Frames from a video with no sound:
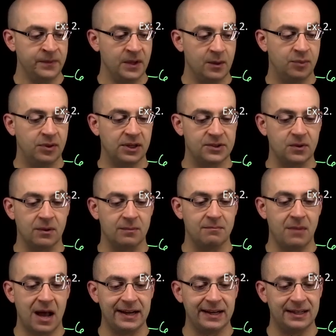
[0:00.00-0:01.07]
plus or
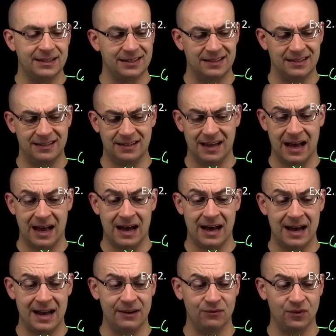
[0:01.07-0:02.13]
minus
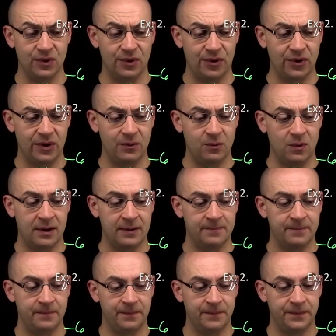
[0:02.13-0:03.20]
I root
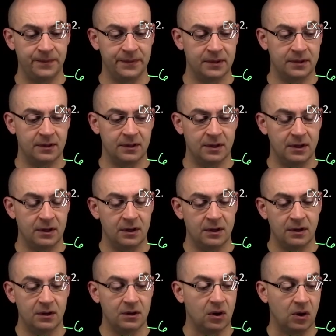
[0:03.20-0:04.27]
31
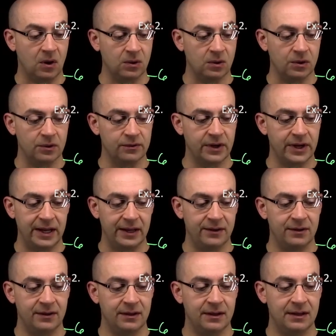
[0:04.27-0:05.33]
all over 8.
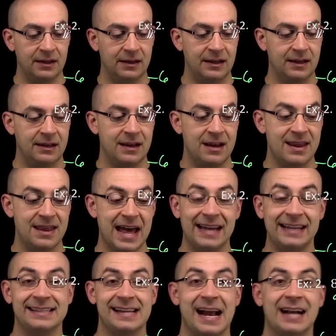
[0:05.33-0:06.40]

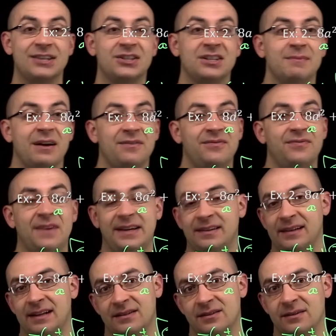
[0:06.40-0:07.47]
That is actually my
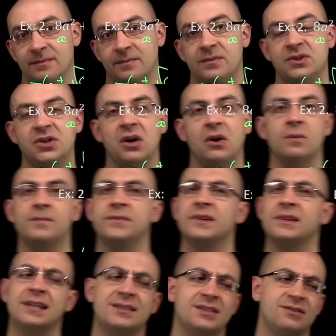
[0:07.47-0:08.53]
final answer. So
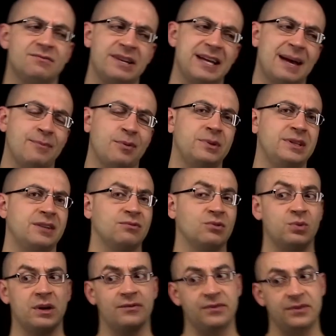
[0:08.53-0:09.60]
let's recap what we did real
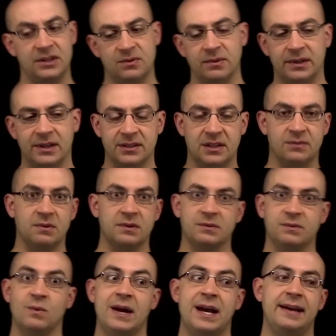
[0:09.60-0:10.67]
quick for this one, because this one was way